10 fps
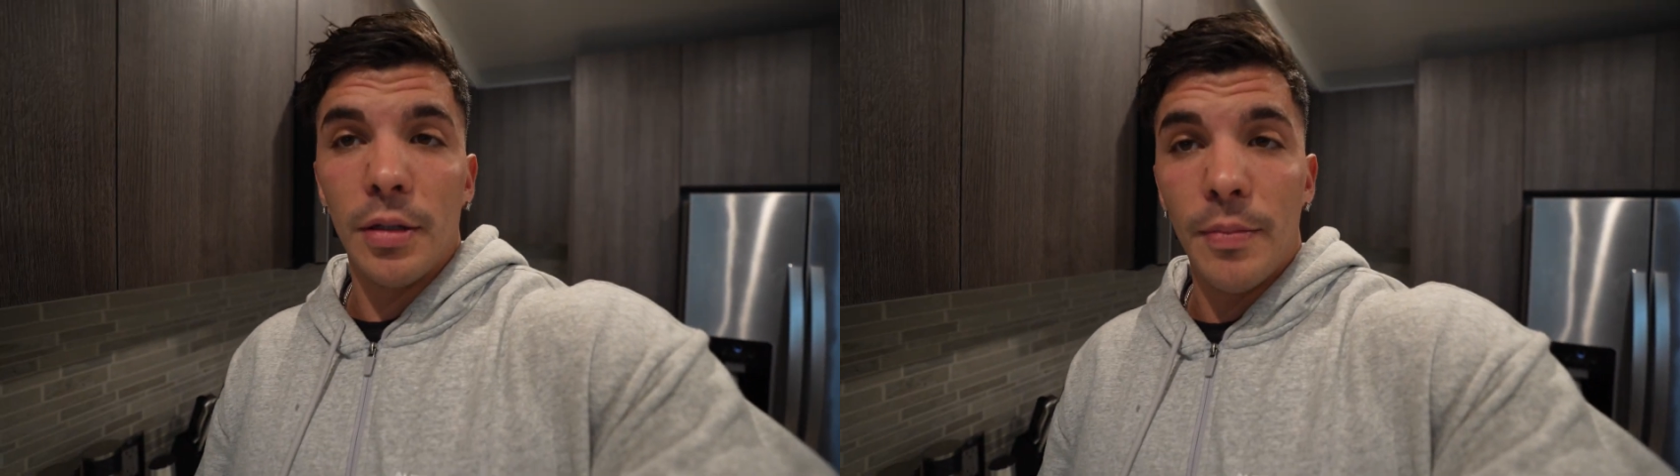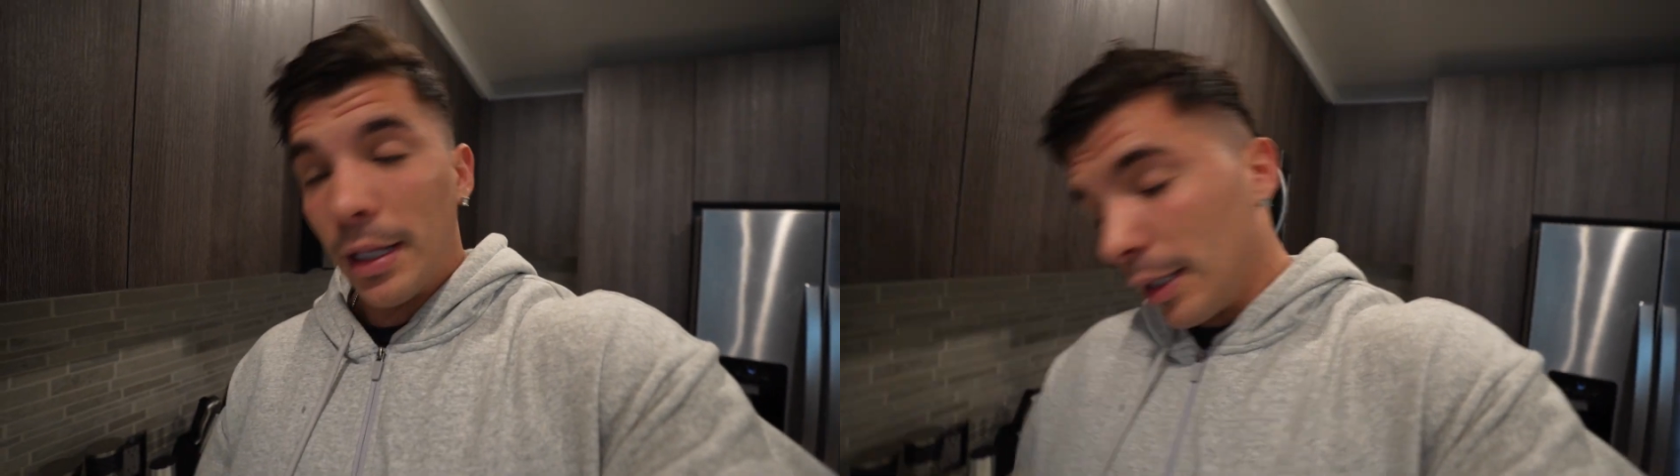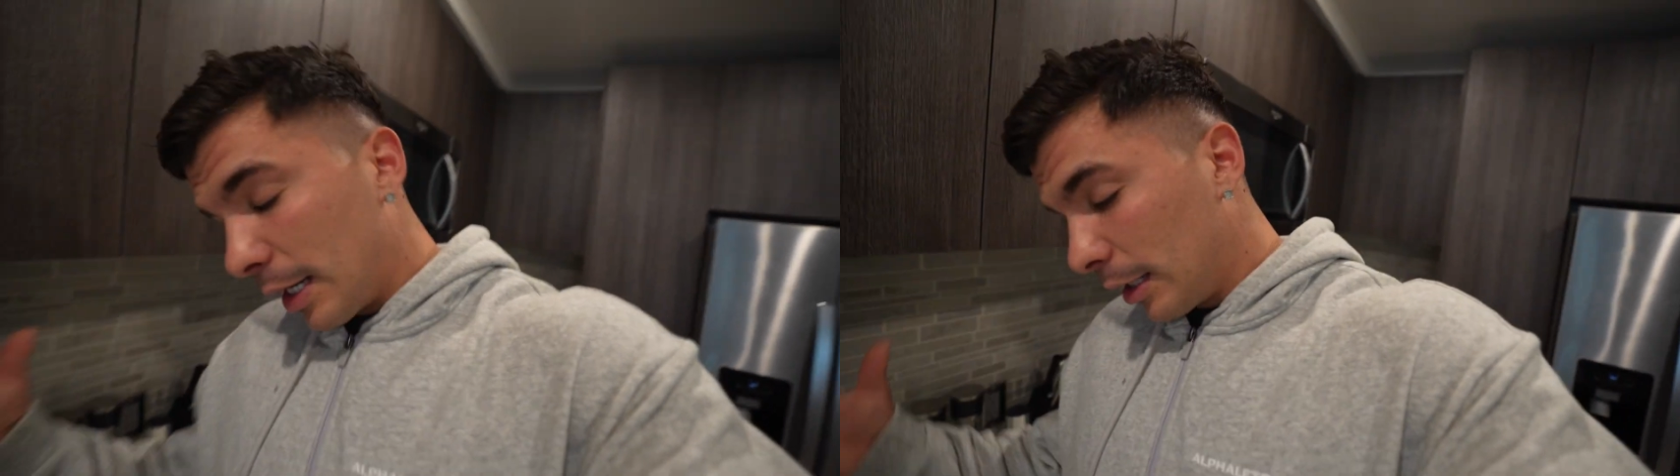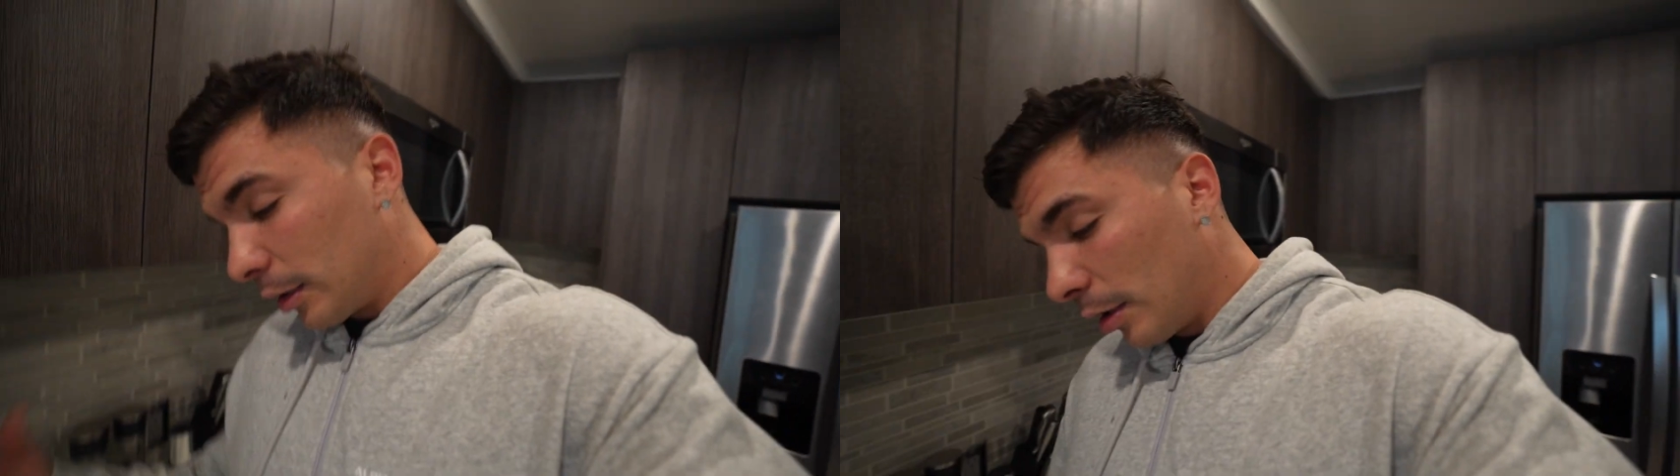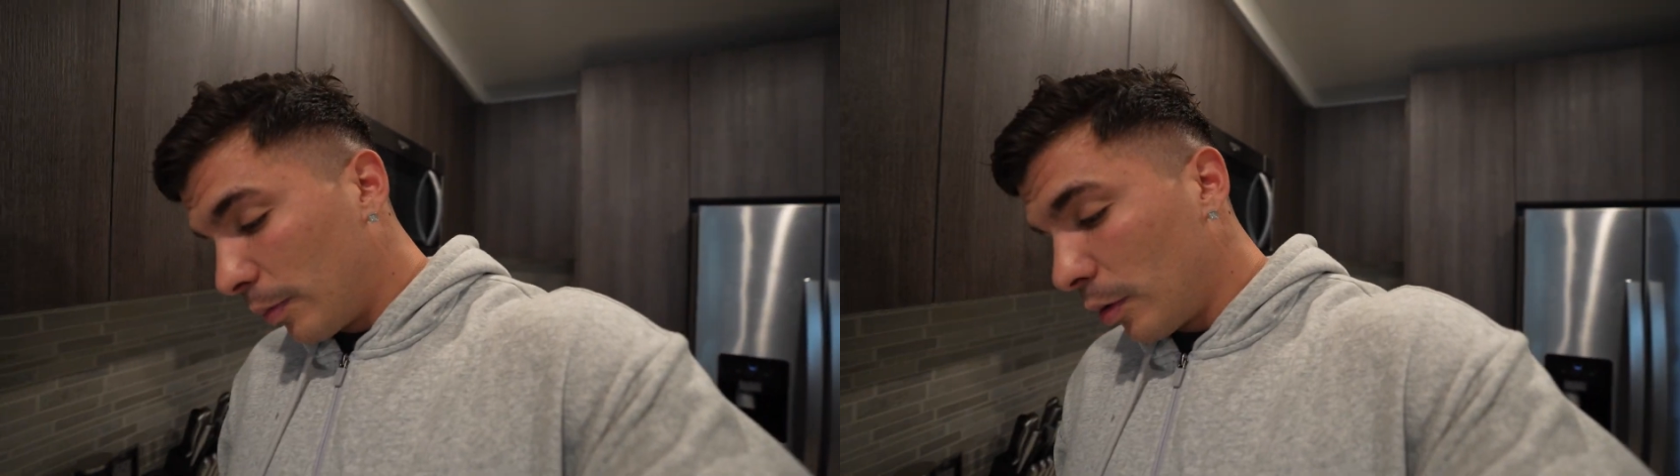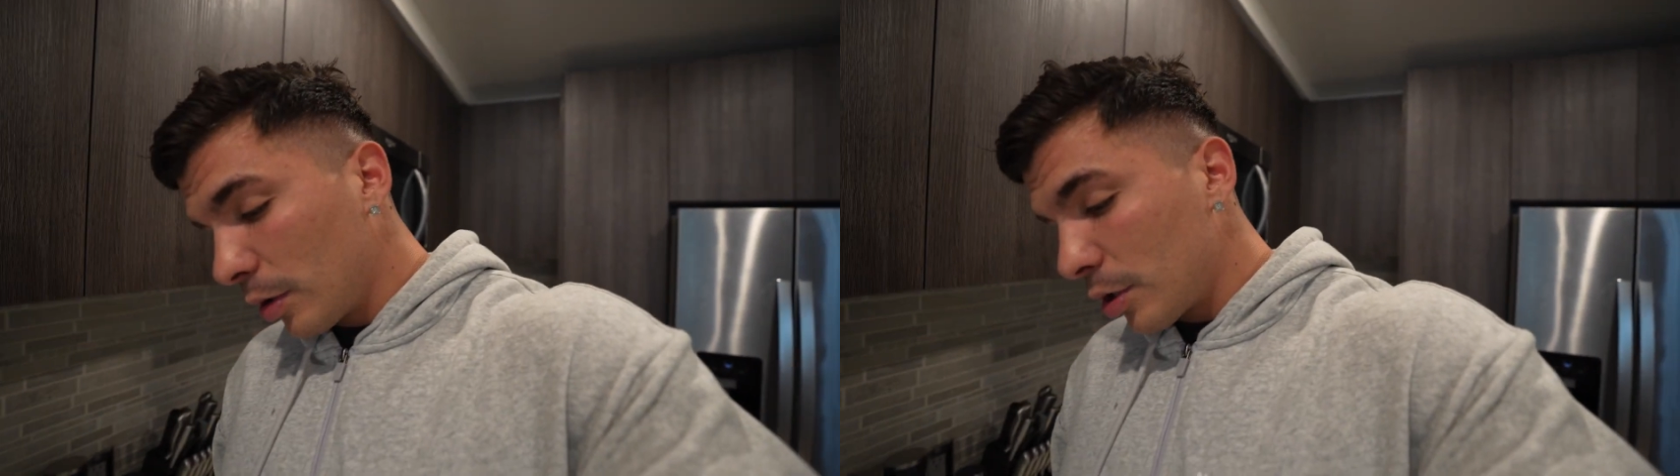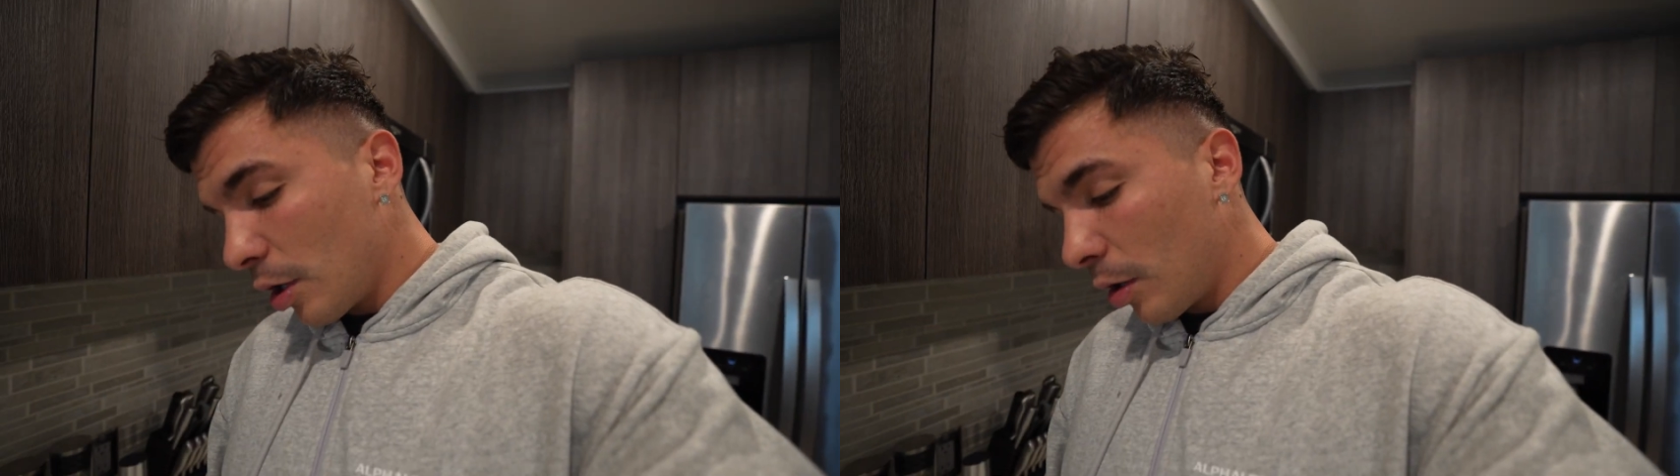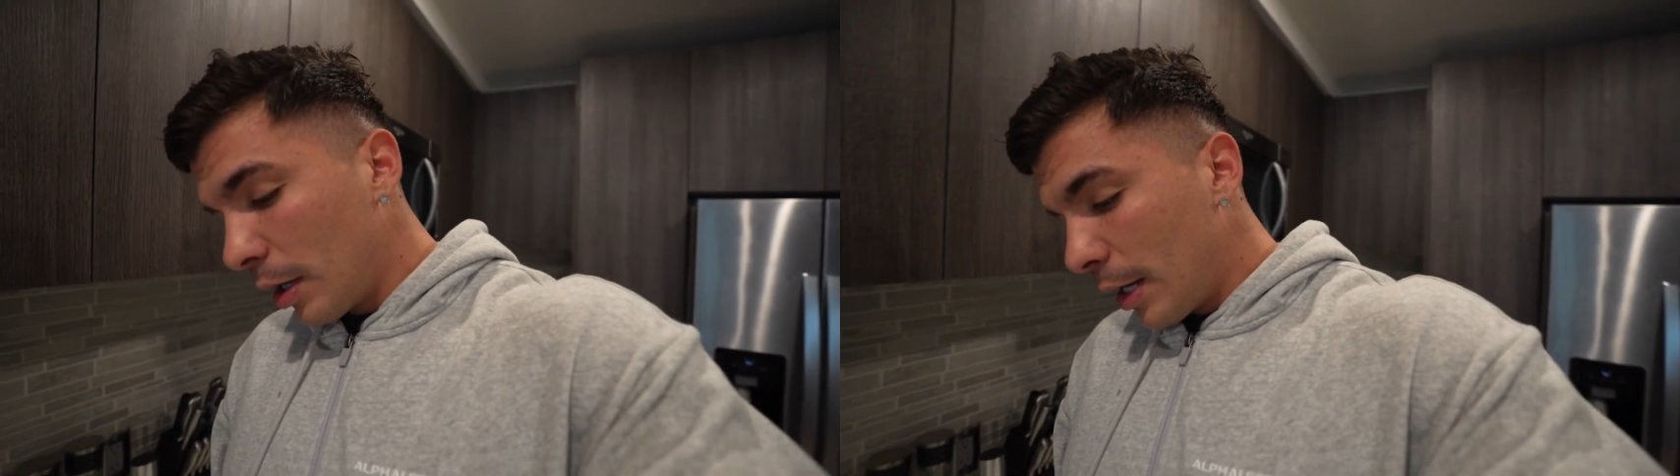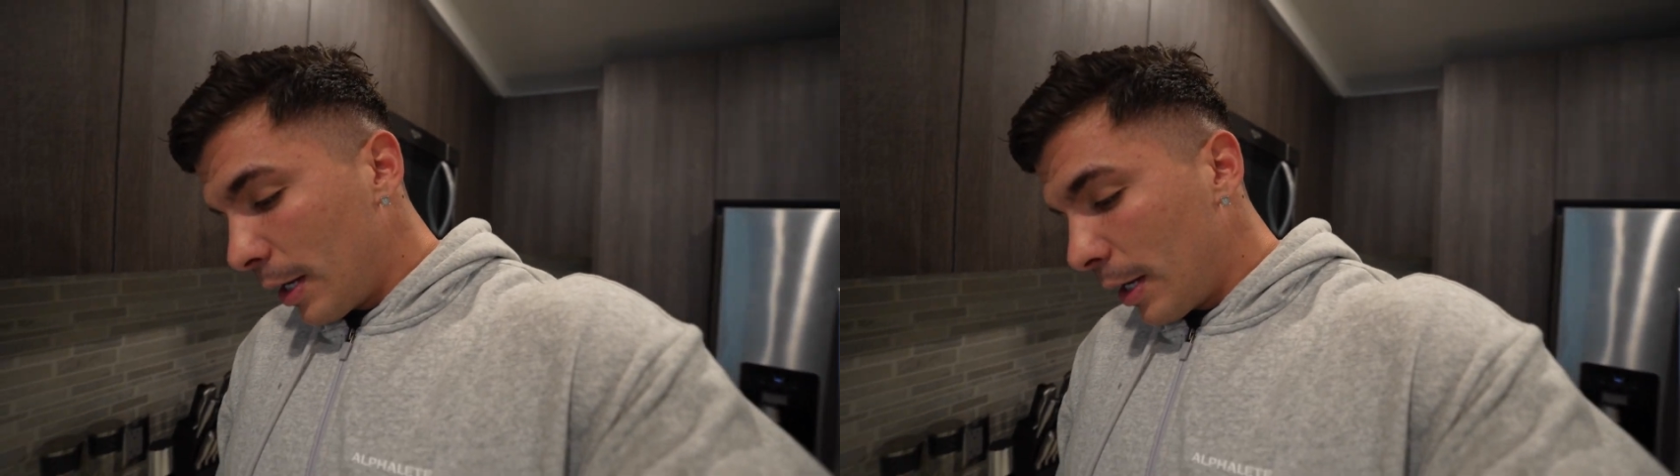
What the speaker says: the mental health on a book. So